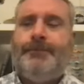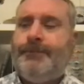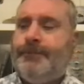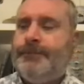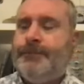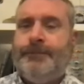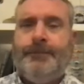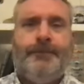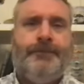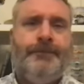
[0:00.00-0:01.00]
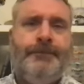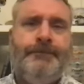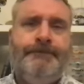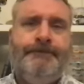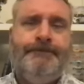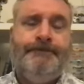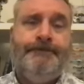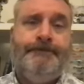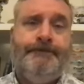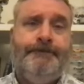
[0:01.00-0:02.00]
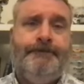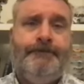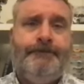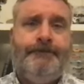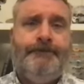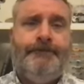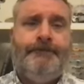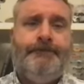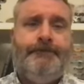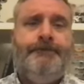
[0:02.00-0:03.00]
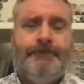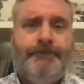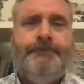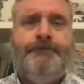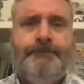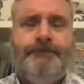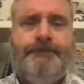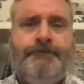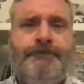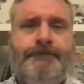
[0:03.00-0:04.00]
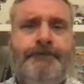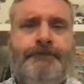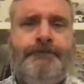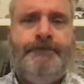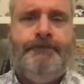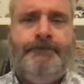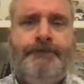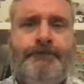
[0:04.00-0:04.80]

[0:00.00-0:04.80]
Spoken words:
[no speech]